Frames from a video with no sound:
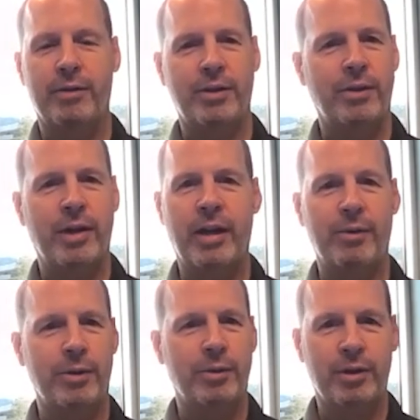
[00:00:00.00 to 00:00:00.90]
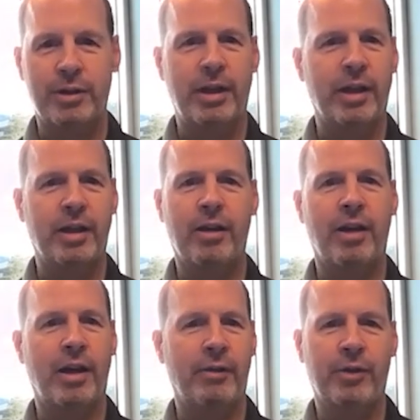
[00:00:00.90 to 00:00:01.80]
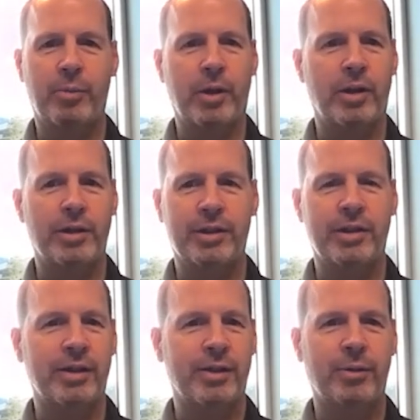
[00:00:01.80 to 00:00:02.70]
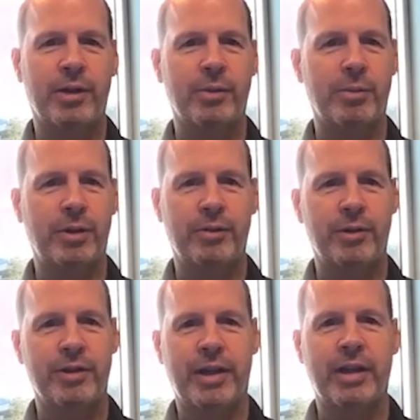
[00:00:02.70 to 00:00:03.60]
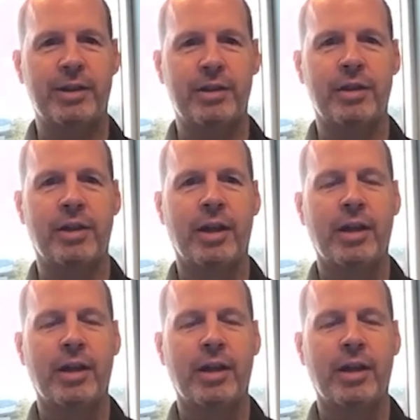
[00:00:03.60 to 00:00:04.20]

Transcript: To do that would really take our eye off the balls, and that's a recipe for disaster.